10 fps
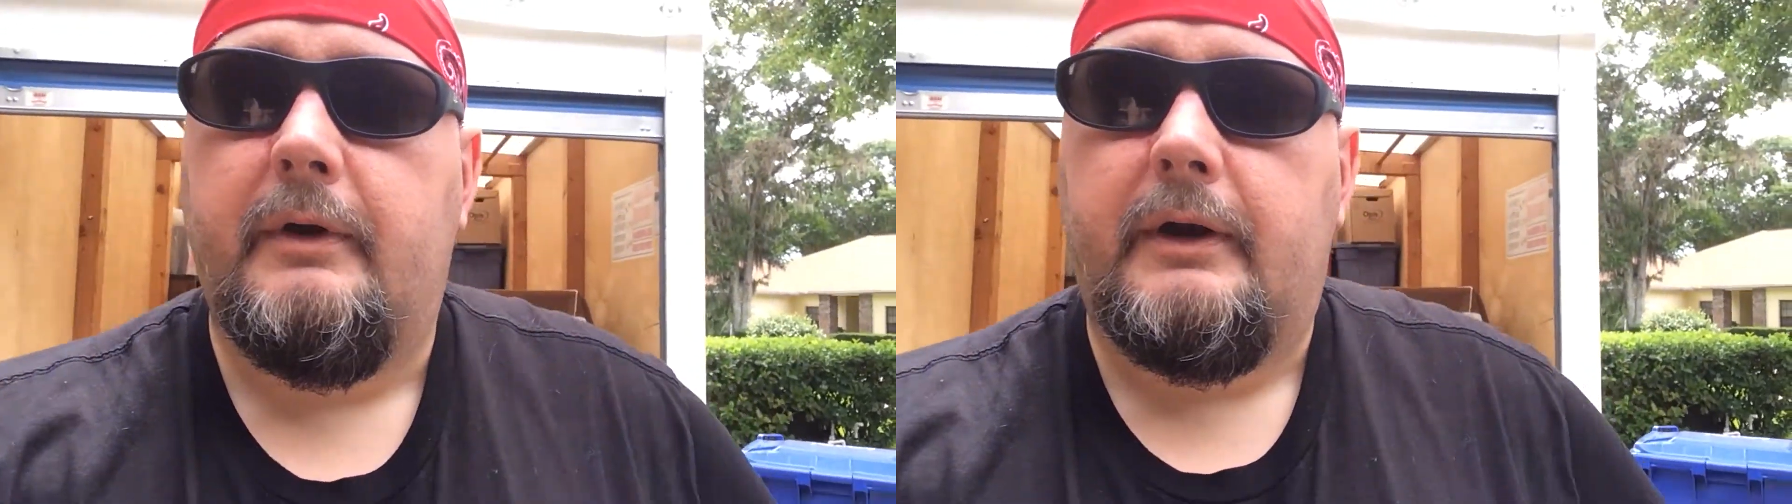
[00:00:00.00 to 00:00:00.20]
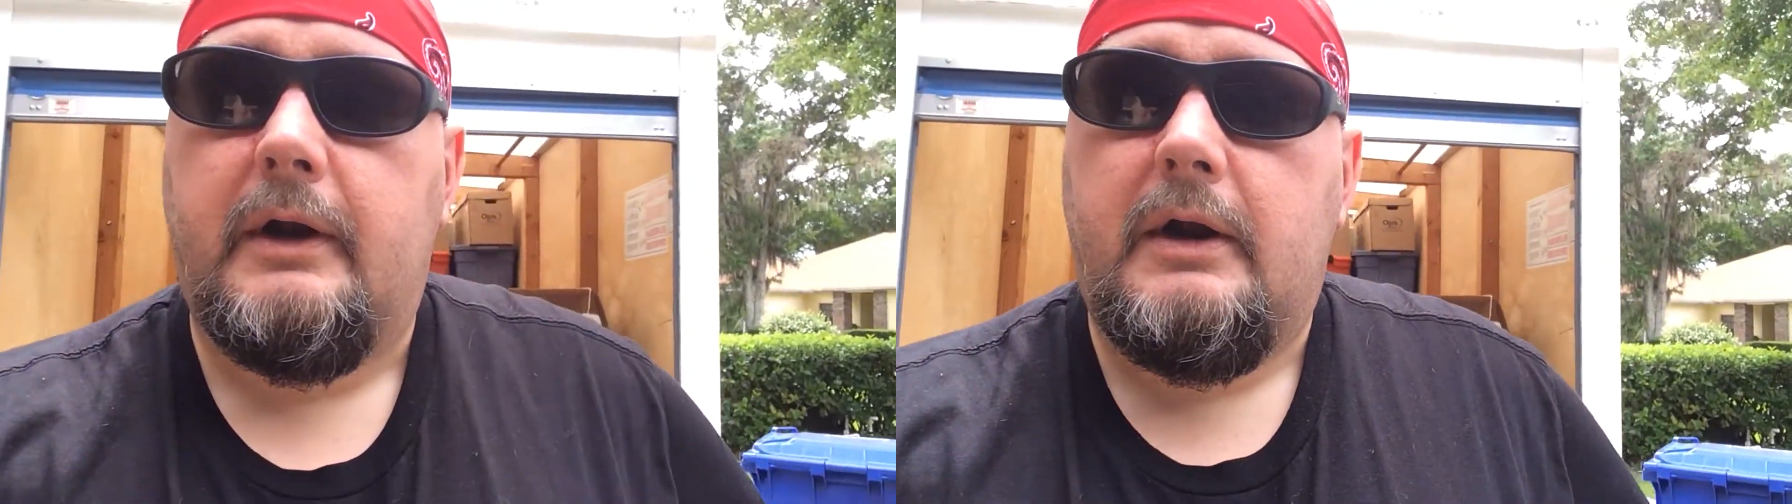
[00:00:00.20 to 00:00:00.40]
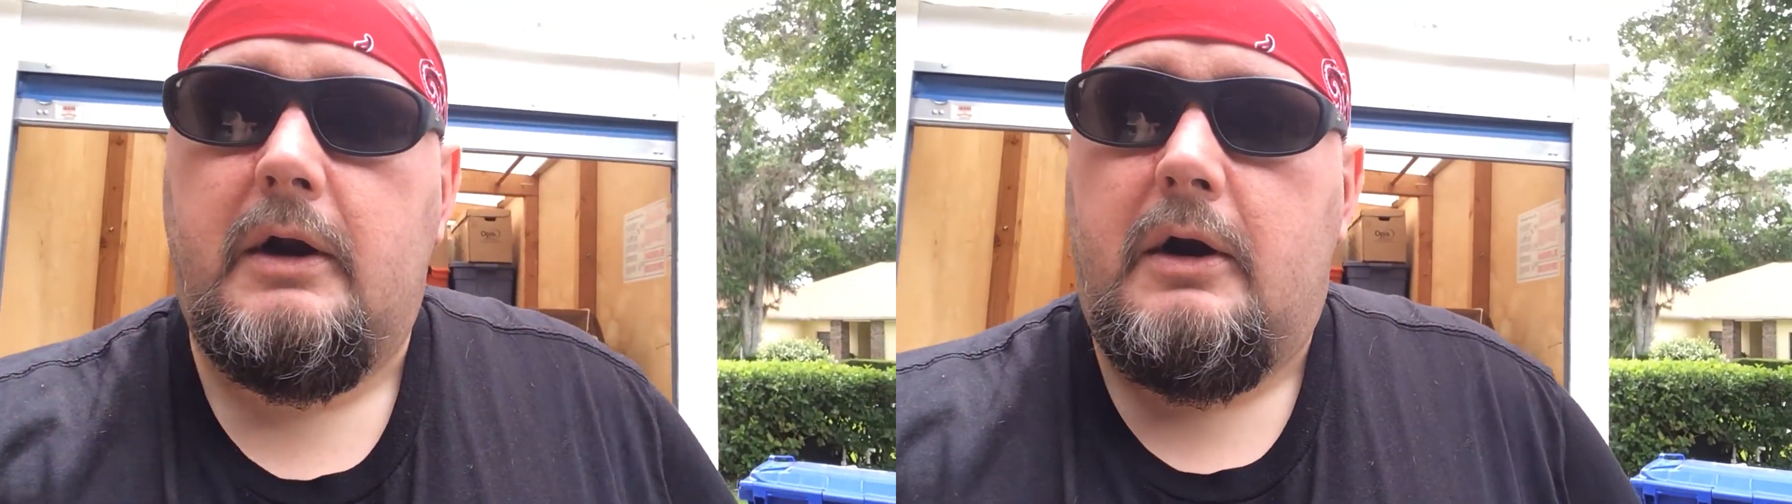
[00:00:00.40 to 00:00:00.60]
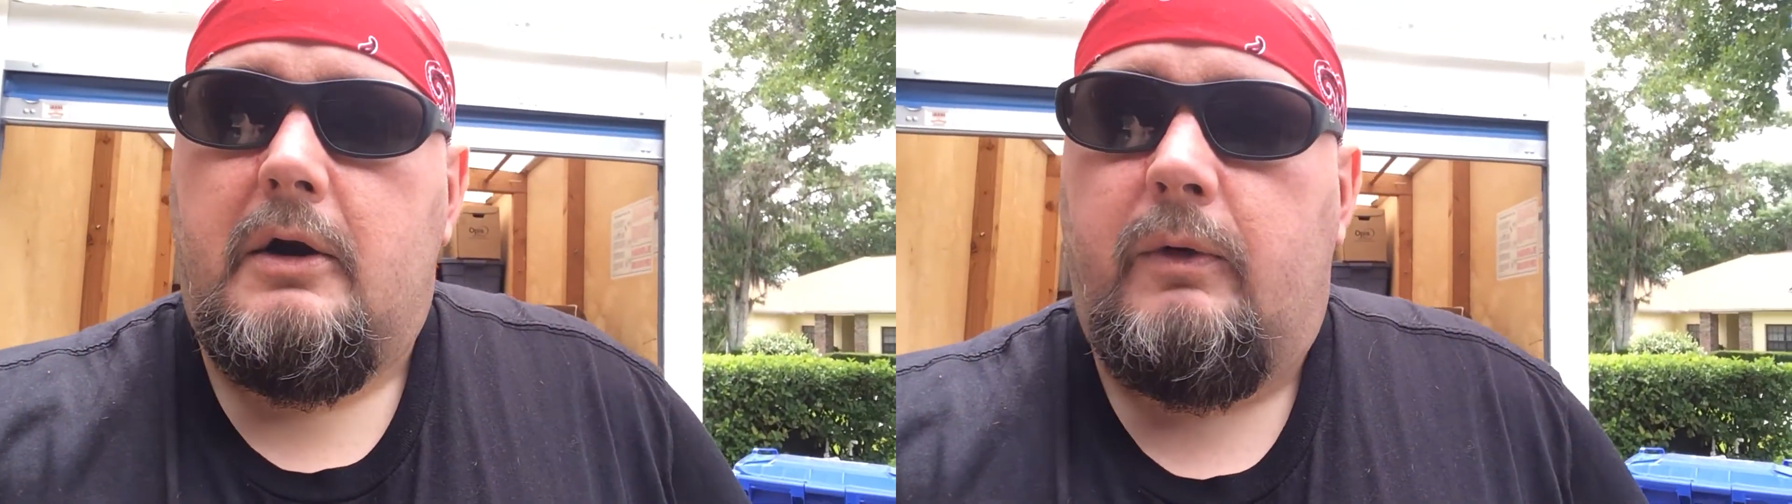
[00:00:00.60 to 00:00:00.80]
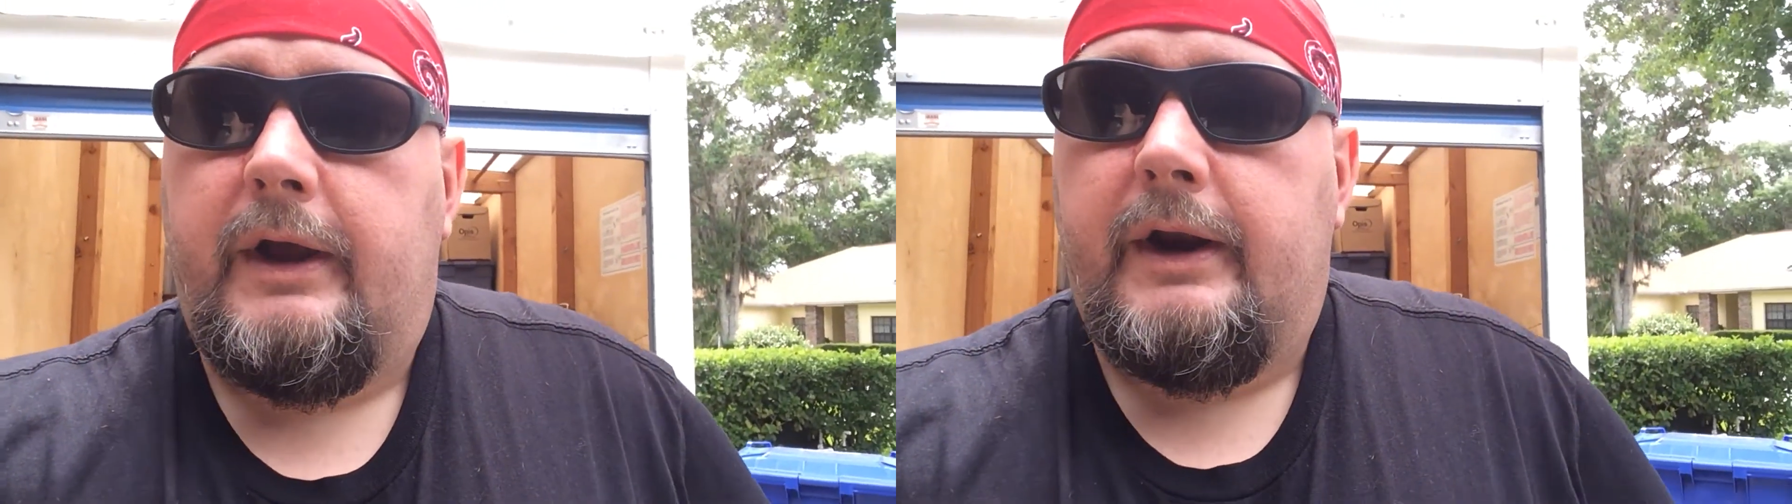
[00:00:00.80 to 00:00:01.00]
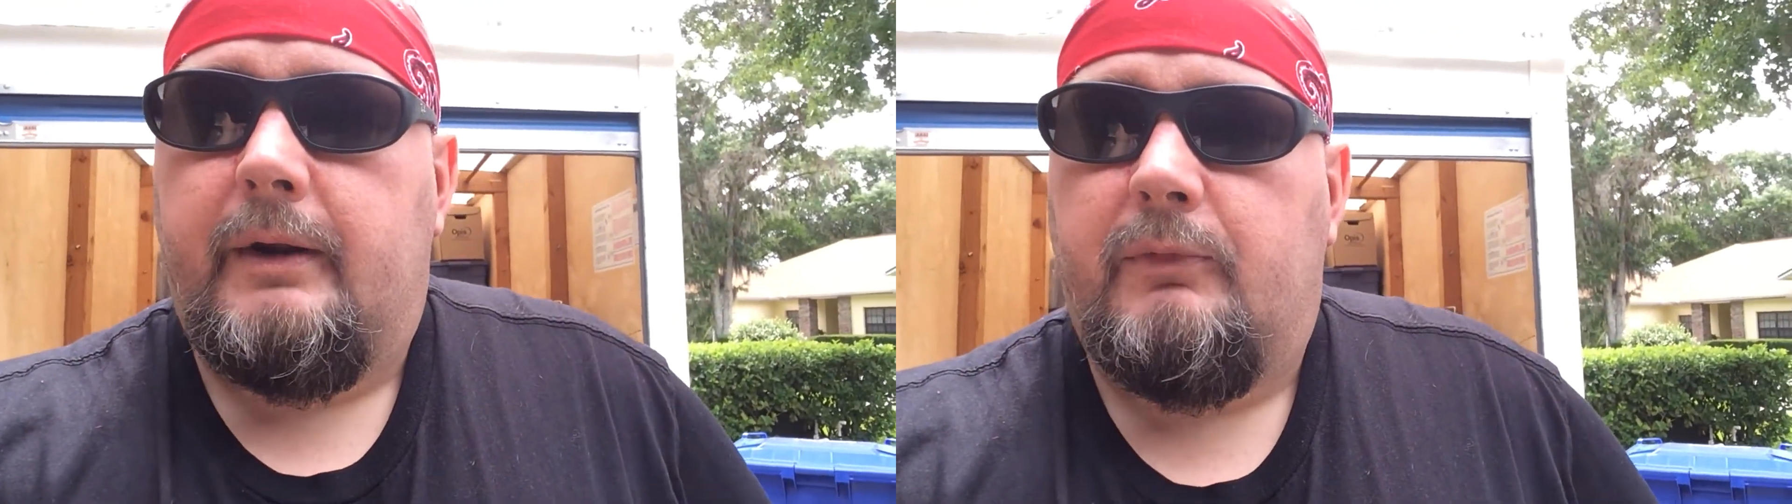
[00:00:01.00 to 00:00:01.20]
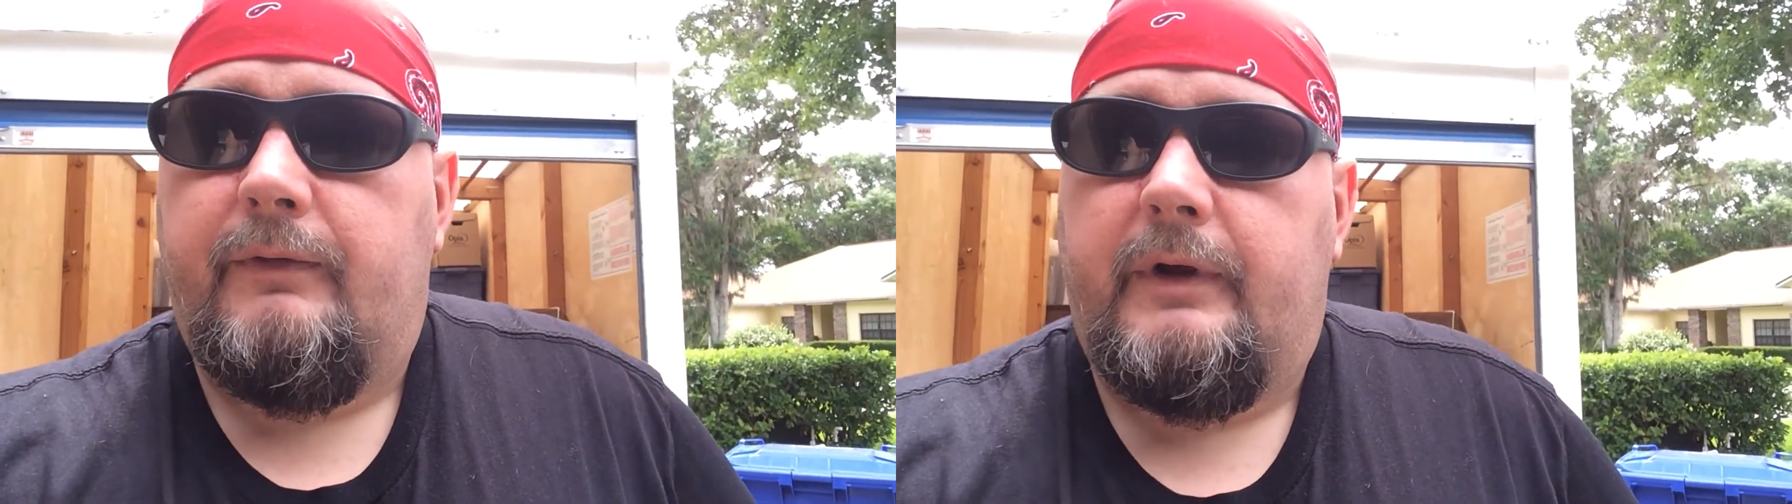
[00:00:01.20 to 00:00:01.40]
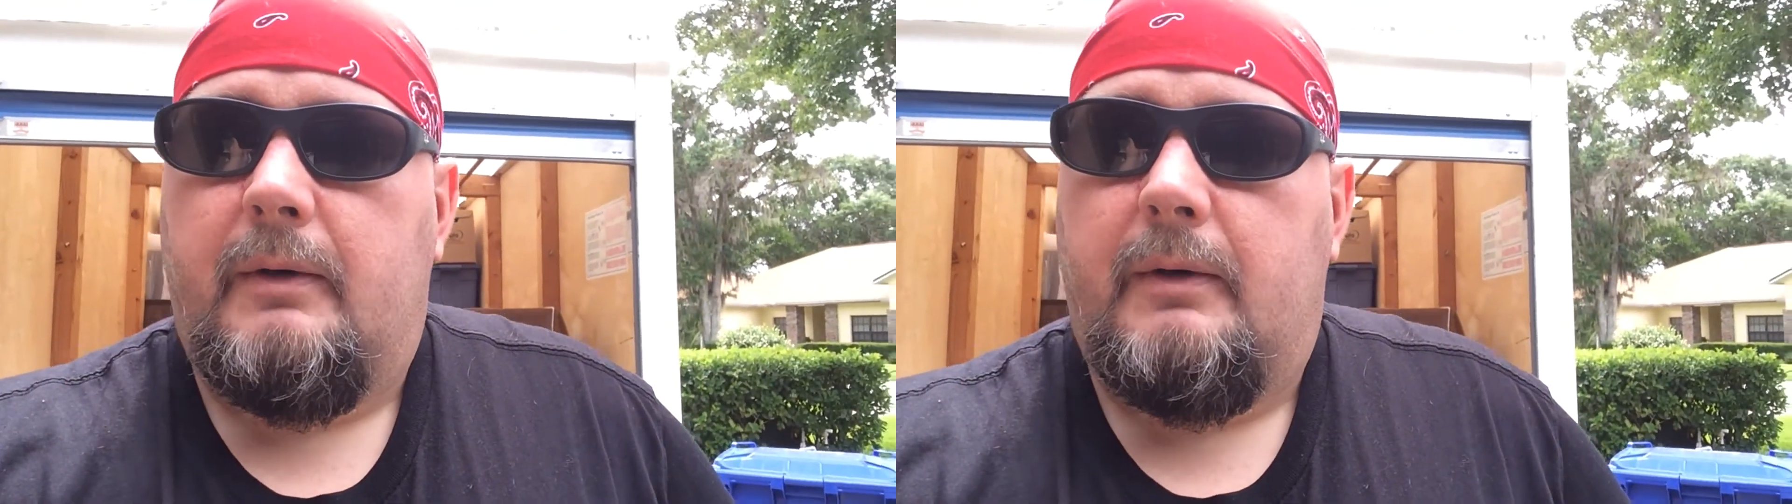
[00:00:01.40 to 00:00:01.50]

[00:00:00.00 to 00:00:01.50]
But we got to get moved